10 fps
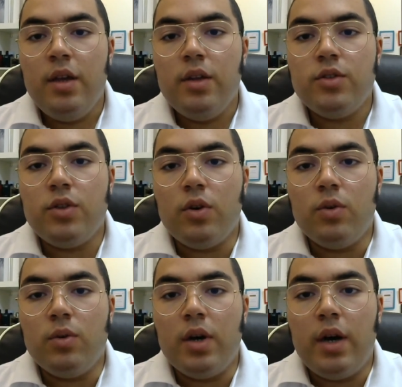
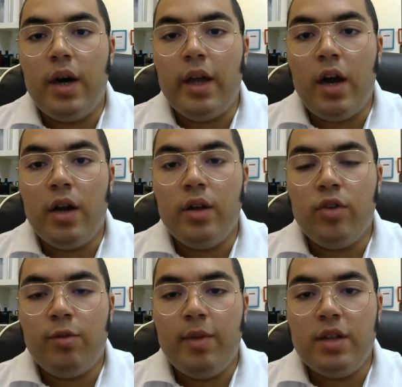So I highly
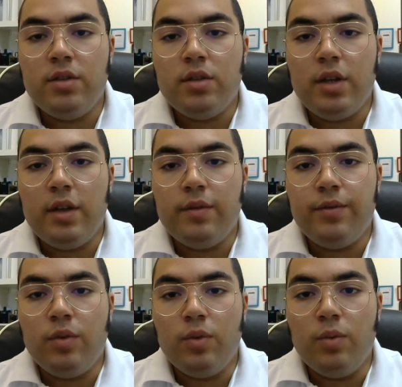recommend,
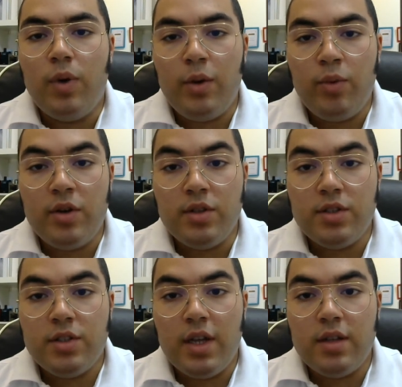if you want to wear
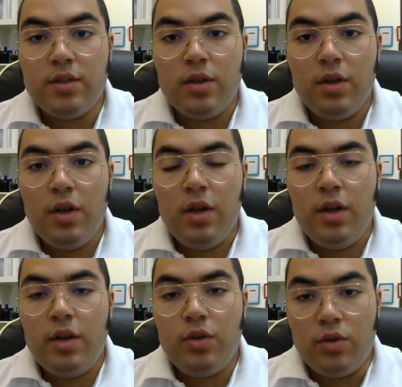this scent
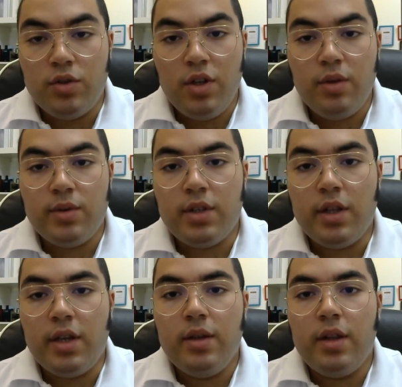
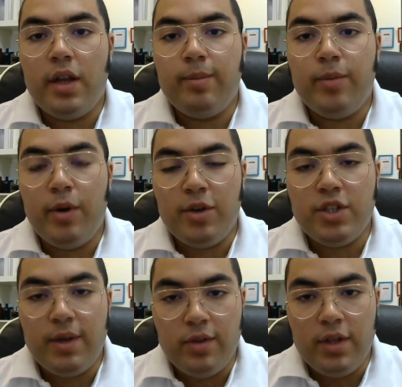continuously, like pretty much
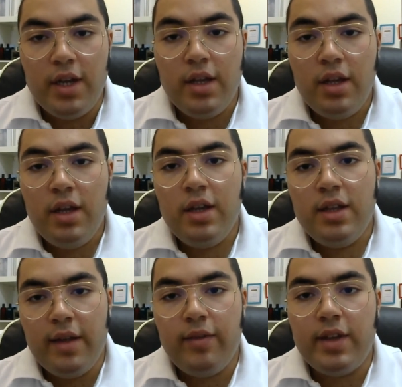every day,
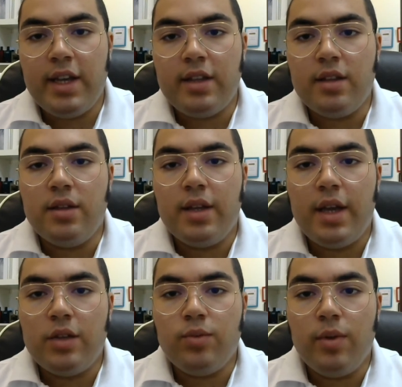definitely get a
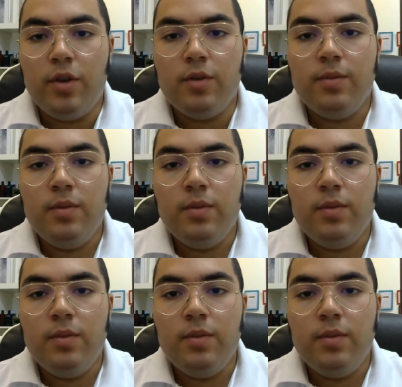decant with you.